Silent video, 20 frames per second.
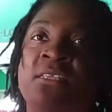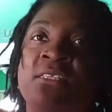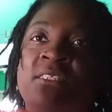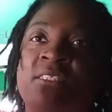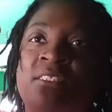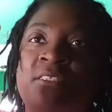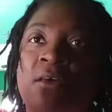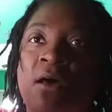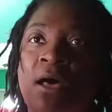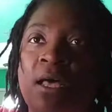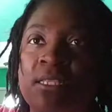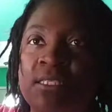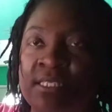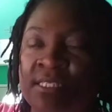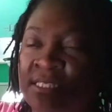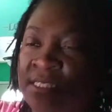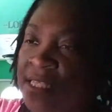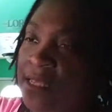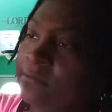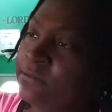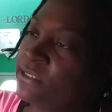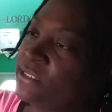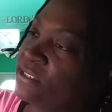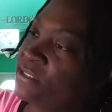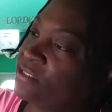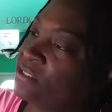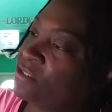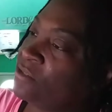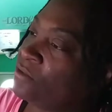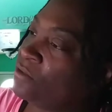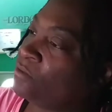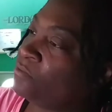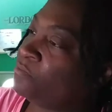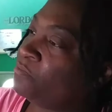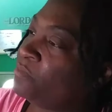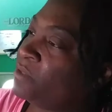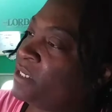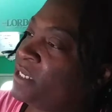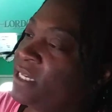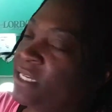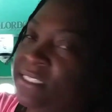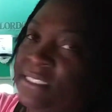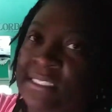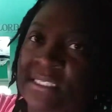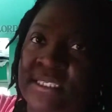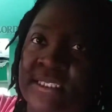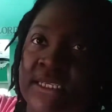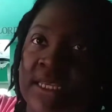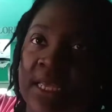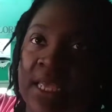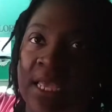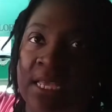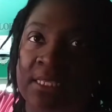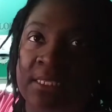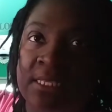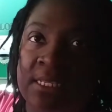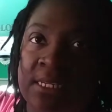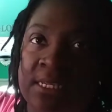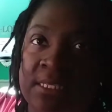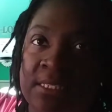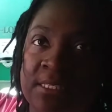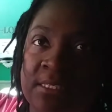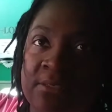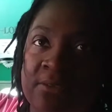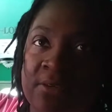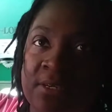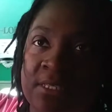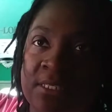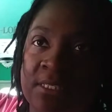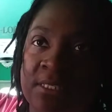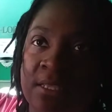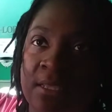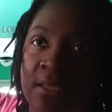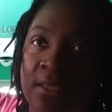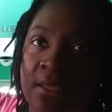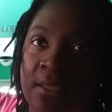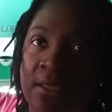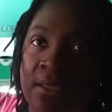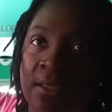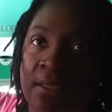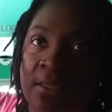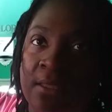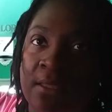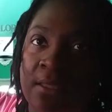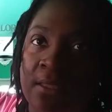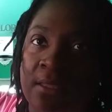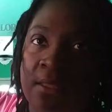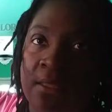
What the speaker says: salt substitute because it's an excellent source of